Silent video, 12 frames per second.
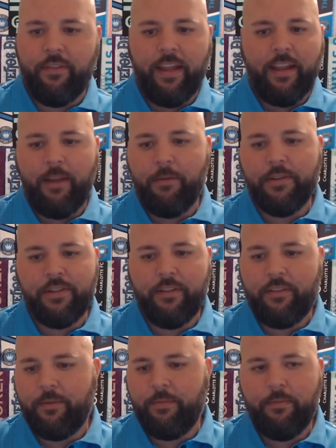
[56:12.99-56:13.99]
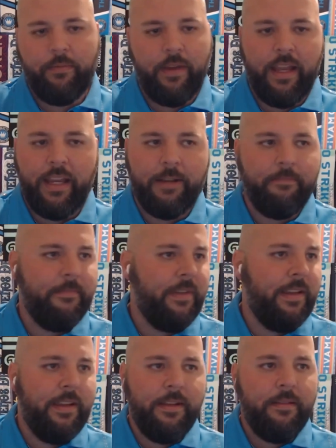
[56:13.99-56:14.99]
Like they were just like
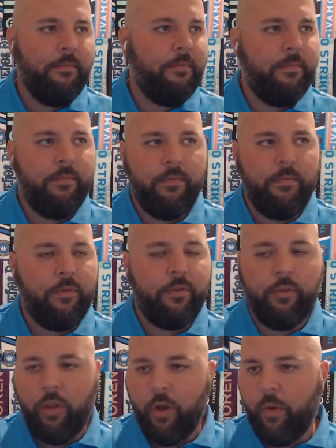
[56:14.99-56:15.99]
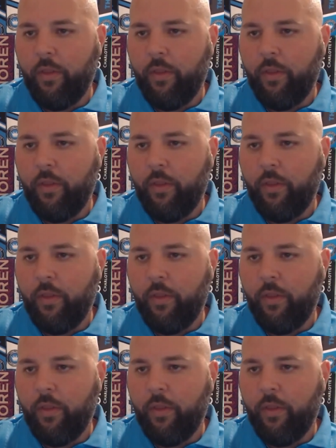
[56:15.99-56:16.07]
slow